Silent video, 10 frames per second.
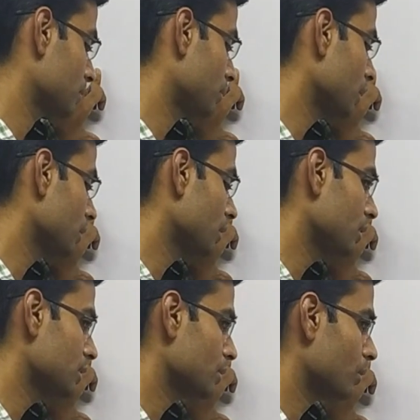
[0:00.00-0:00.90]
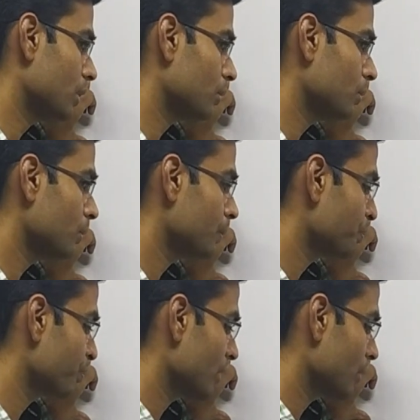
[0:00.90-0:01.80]
Work done is equal
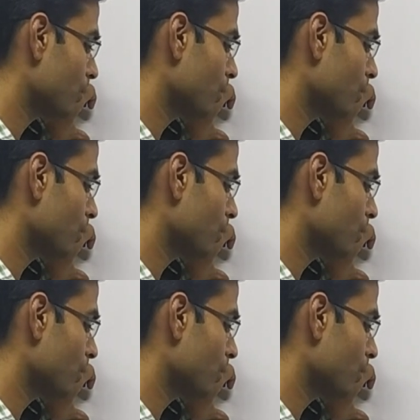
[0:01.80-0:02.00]
to